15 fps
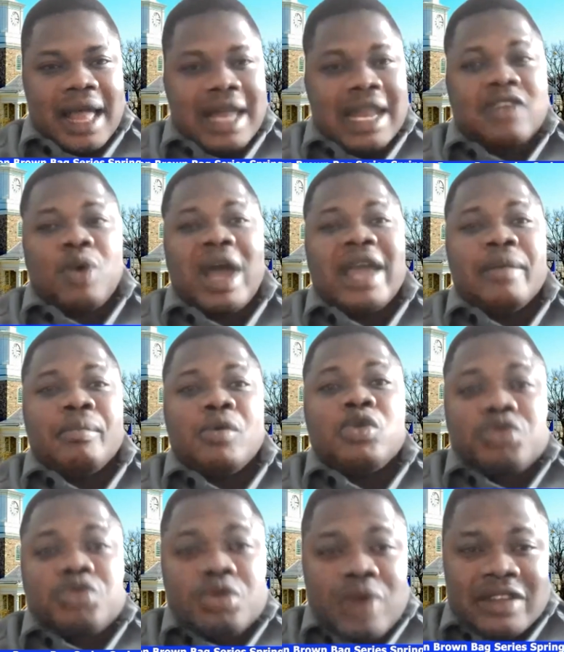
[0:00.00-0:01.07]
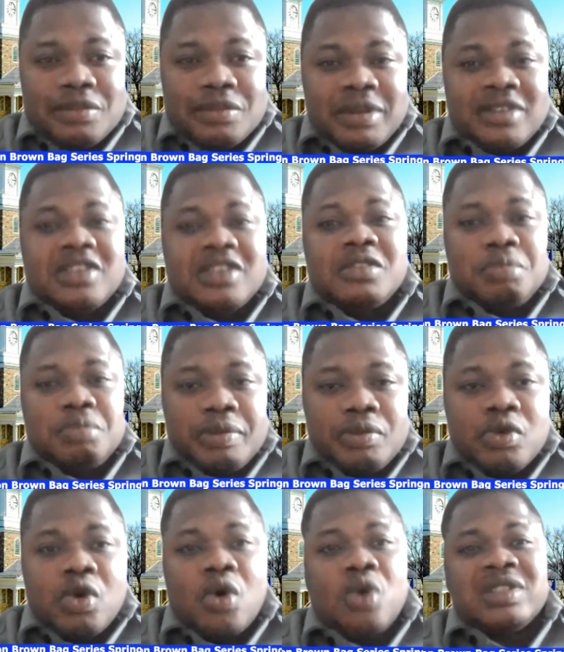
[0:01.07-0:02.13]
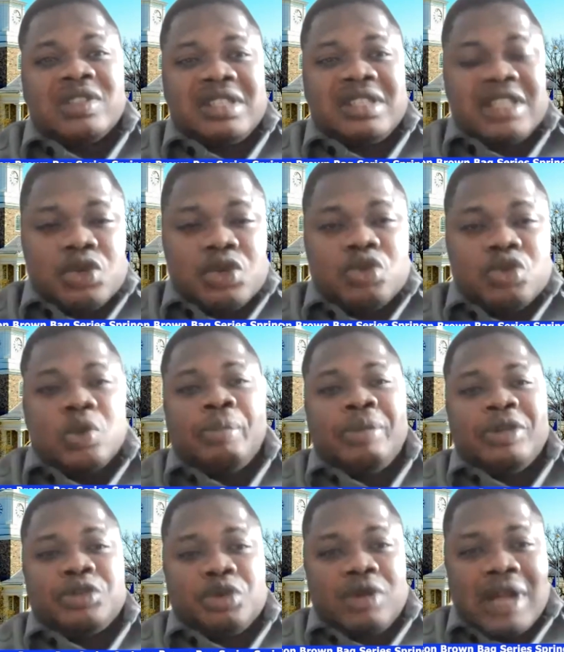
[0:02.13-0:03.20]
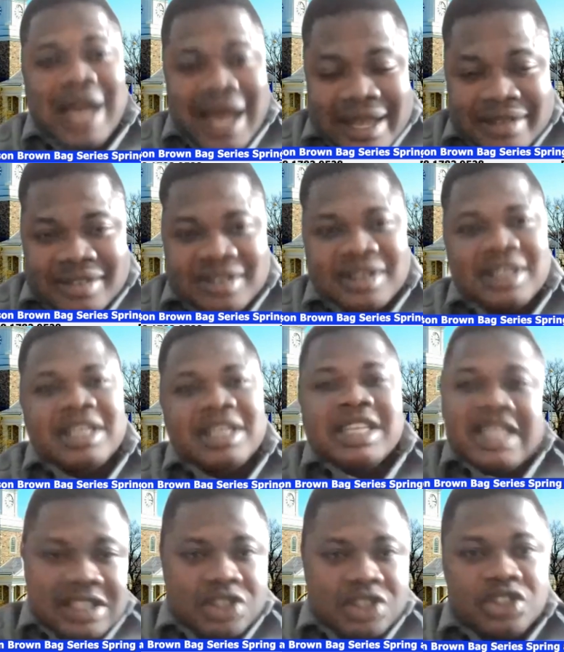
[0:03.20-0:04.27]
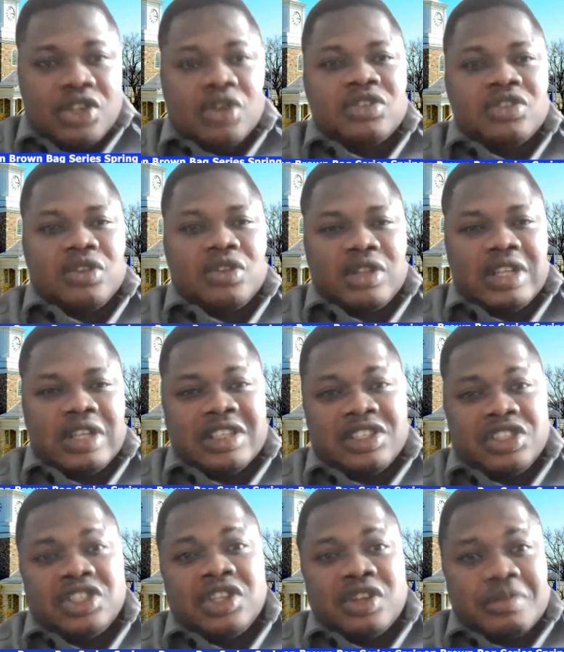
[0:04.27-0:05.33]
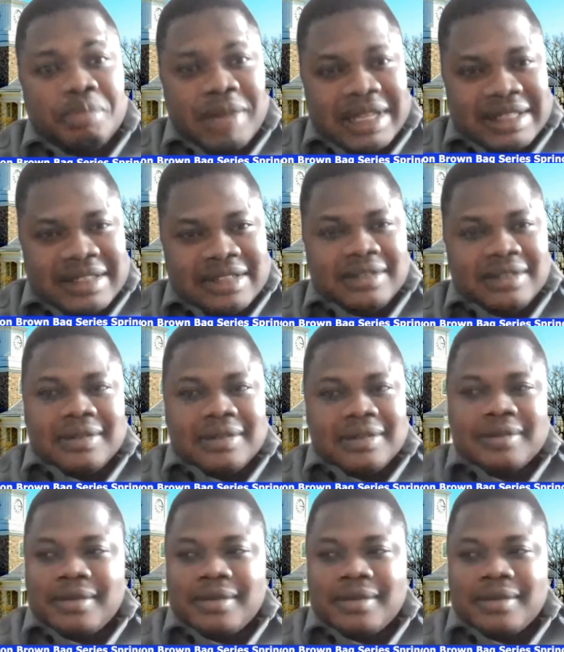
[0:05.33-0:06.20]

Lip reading: And that's why in most rural spaces, people continue to patronize indigenous medicine.